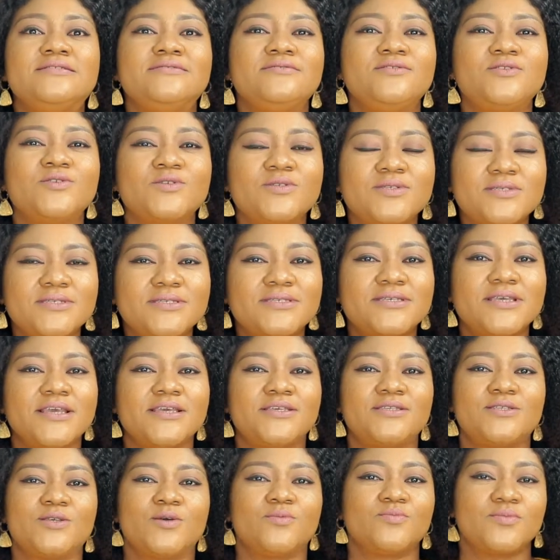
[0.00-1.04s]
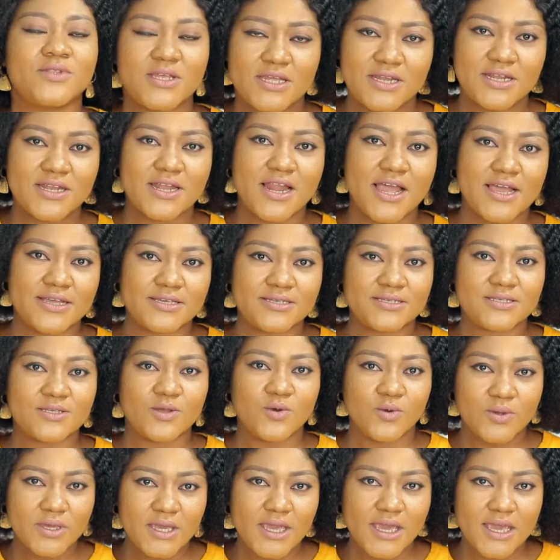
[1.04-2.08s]
Just say something nice,
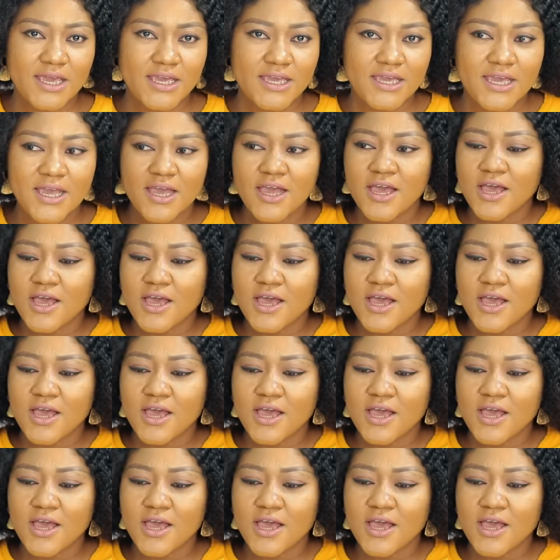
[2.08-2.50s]
okay?